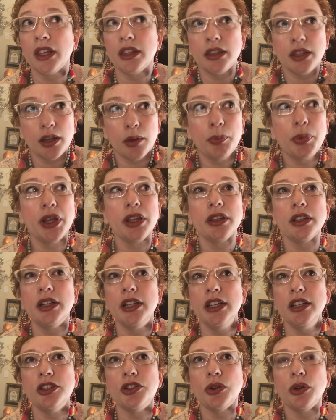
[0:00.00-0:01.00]
the
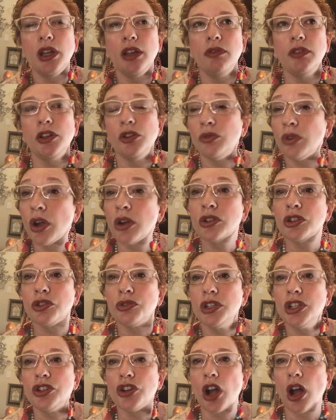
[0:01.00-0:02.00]
ability to even
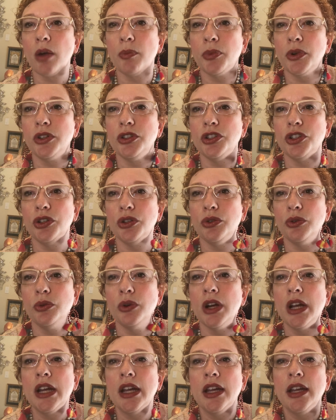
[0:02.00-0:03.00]
grocery shop or
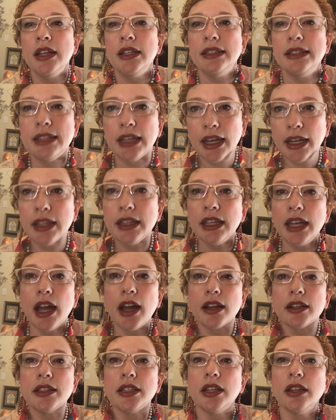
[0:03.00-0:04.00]
do daily
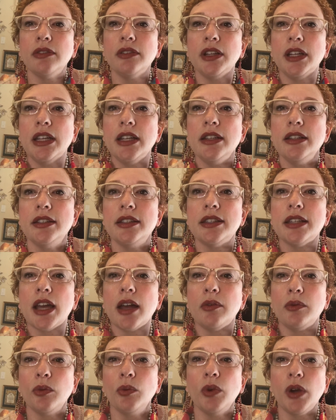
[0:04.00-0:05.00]
activities
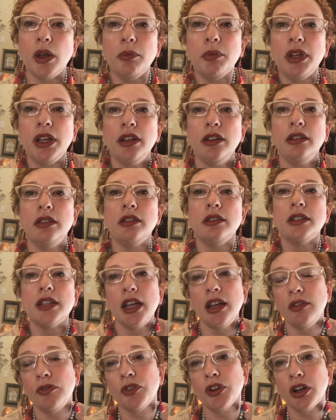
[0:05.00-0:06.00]
that women
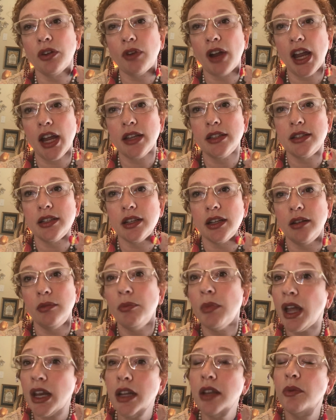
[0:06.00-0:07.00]
take for granted,
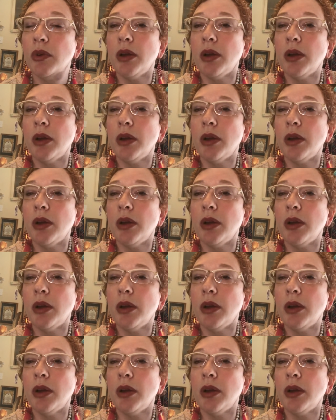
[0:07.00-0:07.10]
many